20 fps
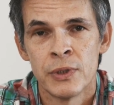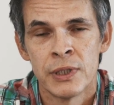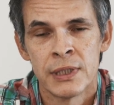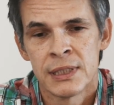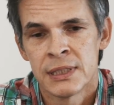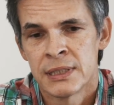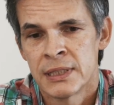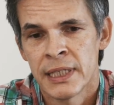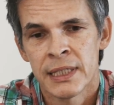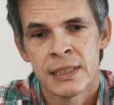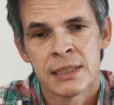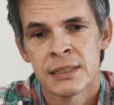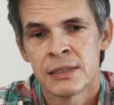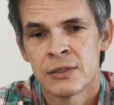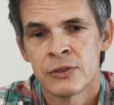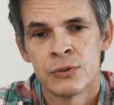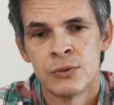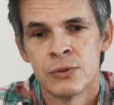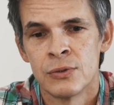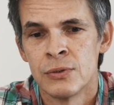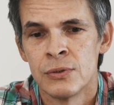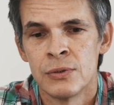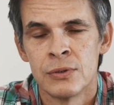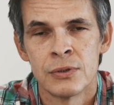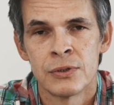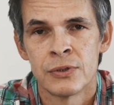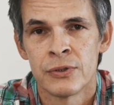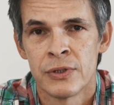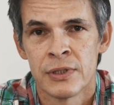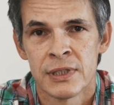It sticks to
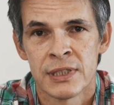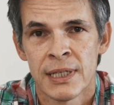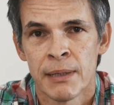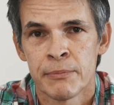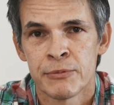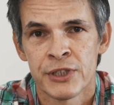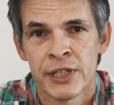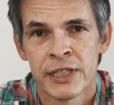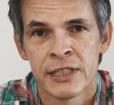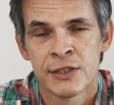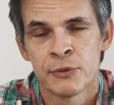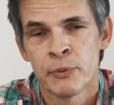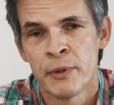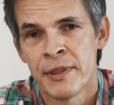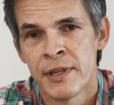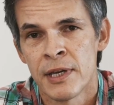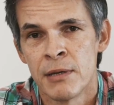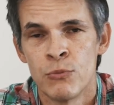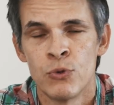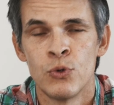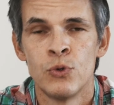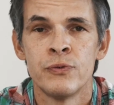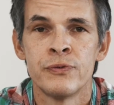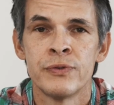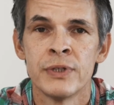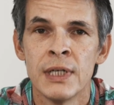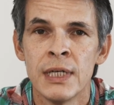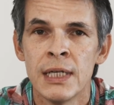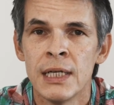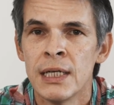the subjects when they move,